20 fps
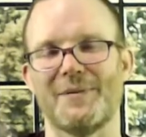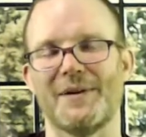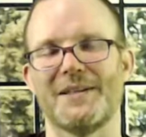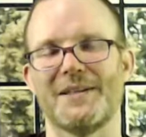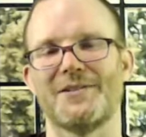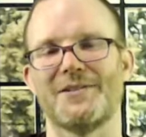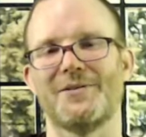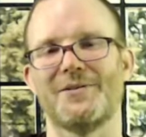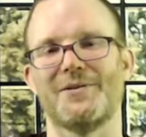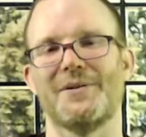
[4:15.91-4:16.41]

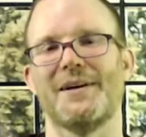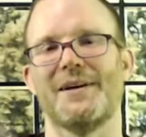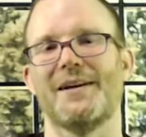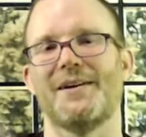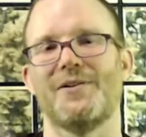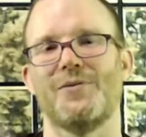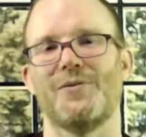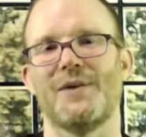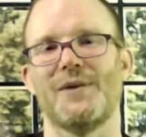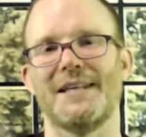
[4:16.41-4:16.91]
And so
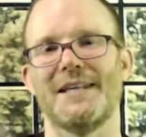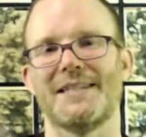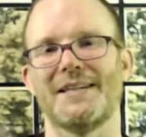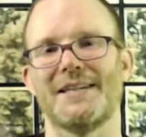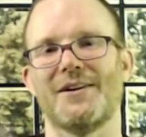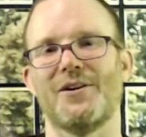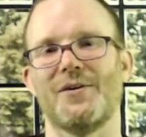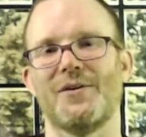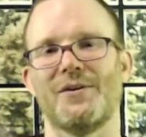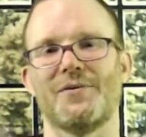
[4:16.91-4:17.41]
we need to
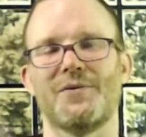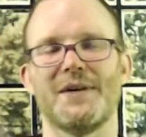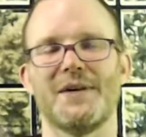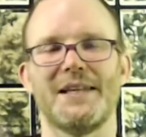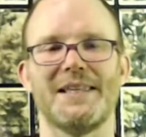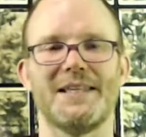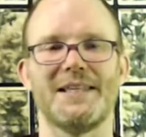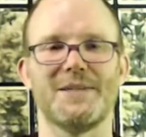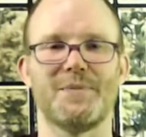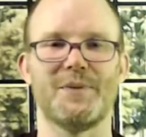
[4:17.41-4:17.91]
go and
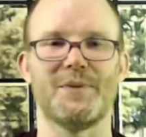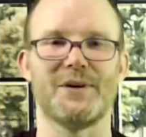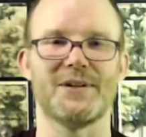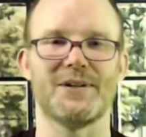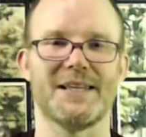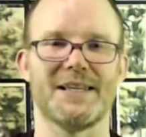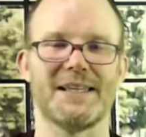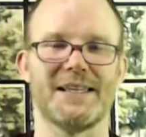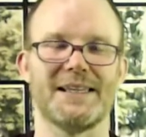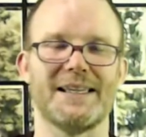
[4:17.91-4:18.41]
read these
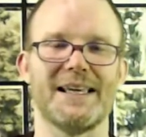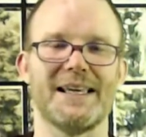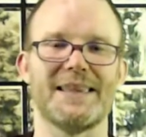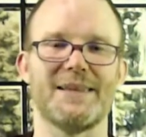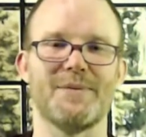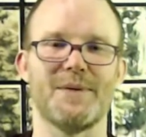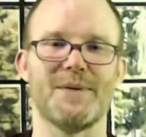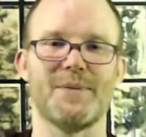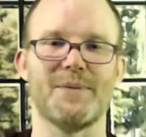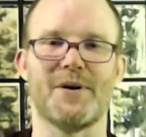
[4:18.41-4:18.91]
books and let
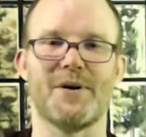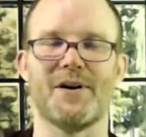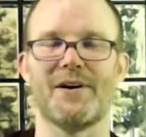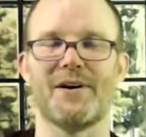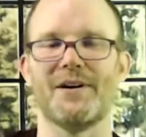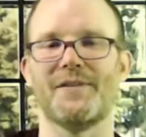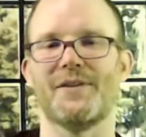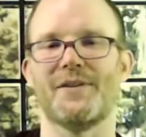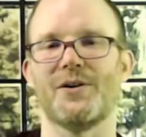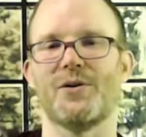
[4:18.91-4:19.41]
them be
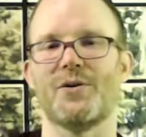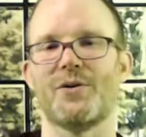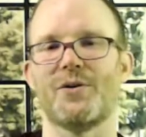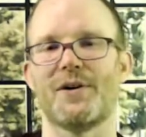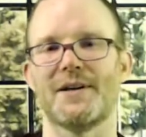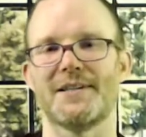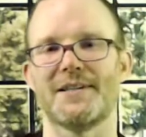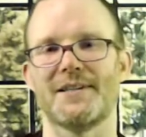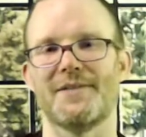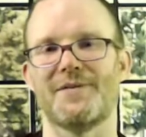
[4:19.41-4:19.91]
part of the
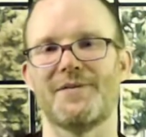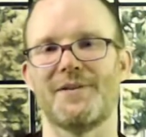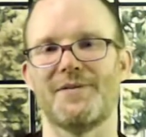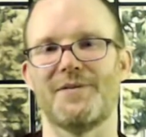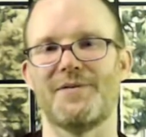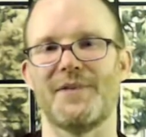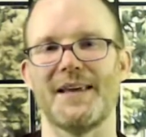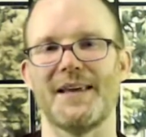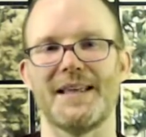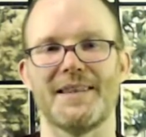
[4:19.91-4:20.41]
chorus of the
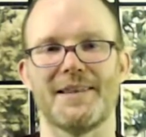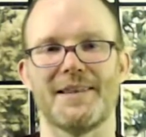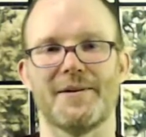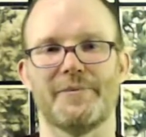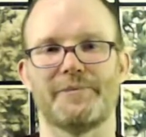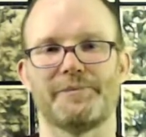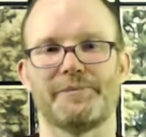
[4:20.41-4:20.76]
faith.